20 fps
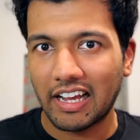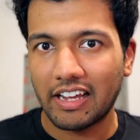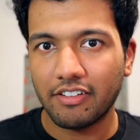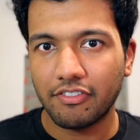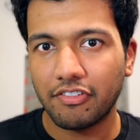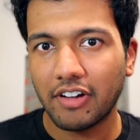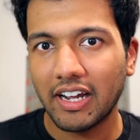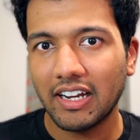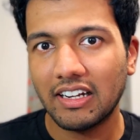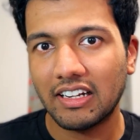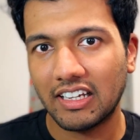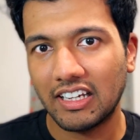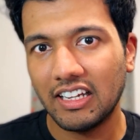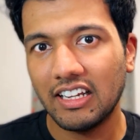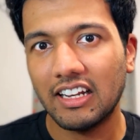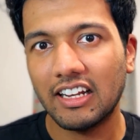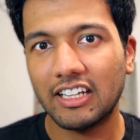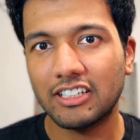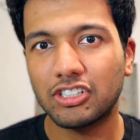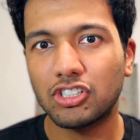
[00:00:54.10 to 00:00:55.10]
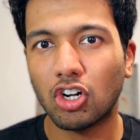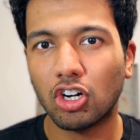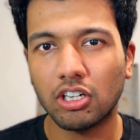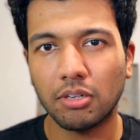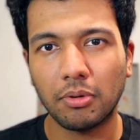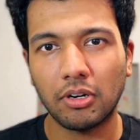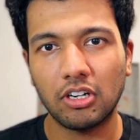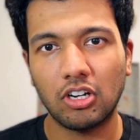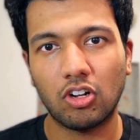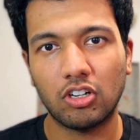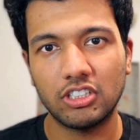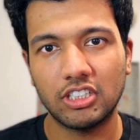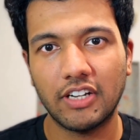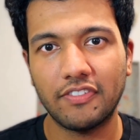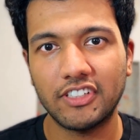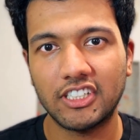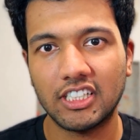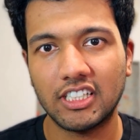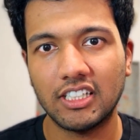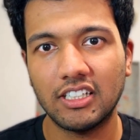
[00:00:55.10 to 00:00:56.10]
And finally, let's talk about
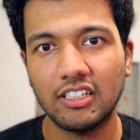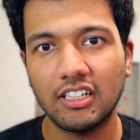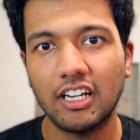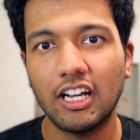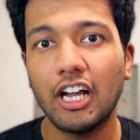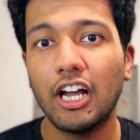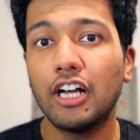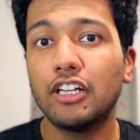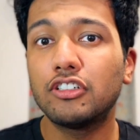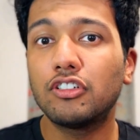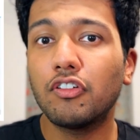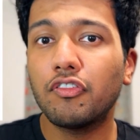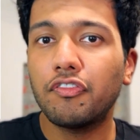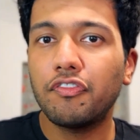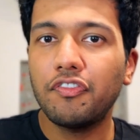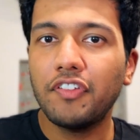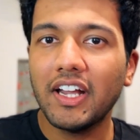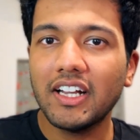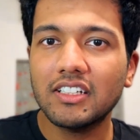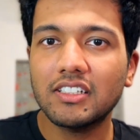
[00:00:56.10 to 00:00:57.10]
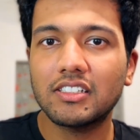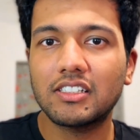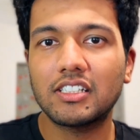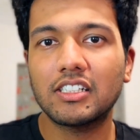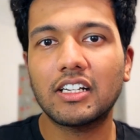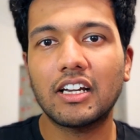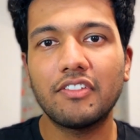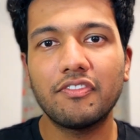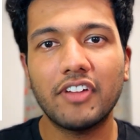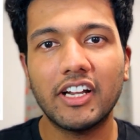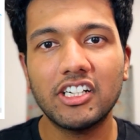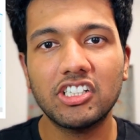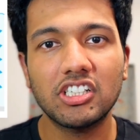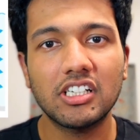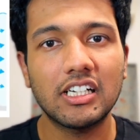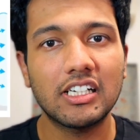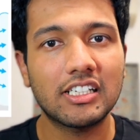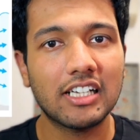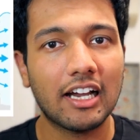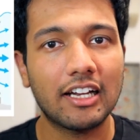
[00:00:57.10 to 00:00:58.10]
longevity. So fixed
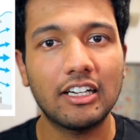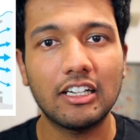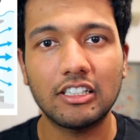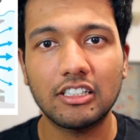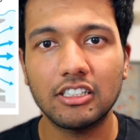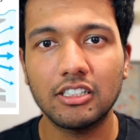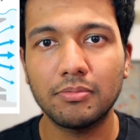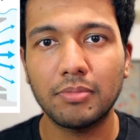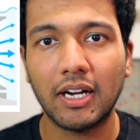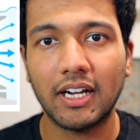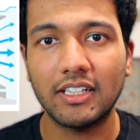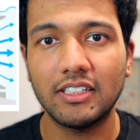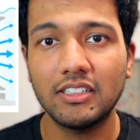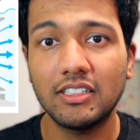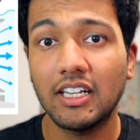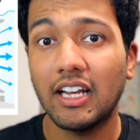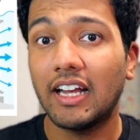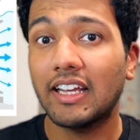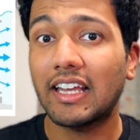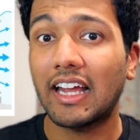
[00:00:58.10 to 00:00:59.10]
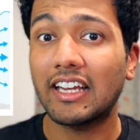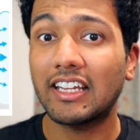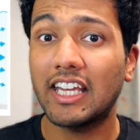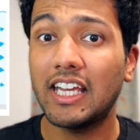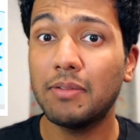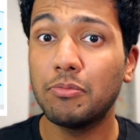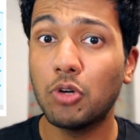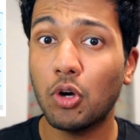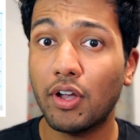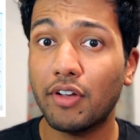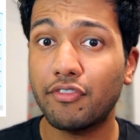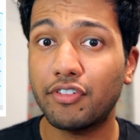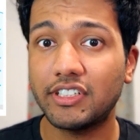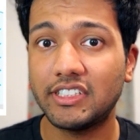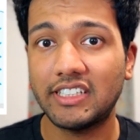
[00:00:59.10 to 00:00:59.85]
conventional tidal turbines can keep going for